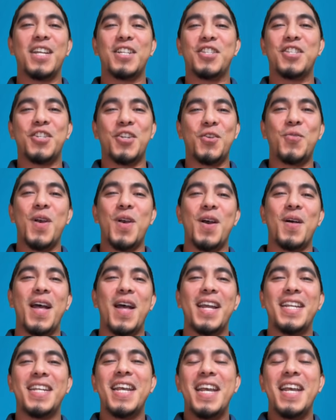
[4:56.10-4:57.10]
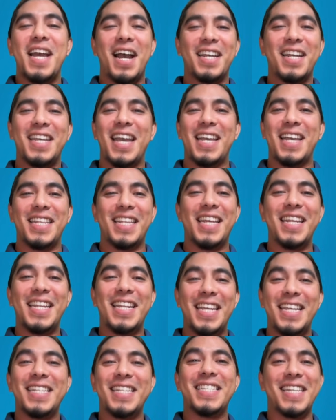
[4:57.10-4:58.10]
I sure will. And again, it
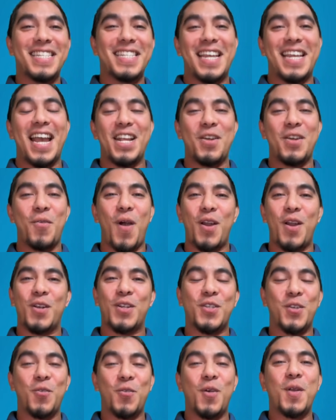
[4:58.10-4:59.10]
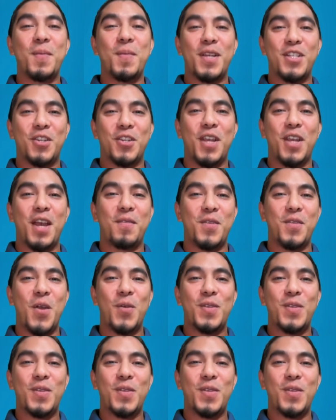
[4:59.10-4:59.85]
is the stagnant water, so you want to make sure you have no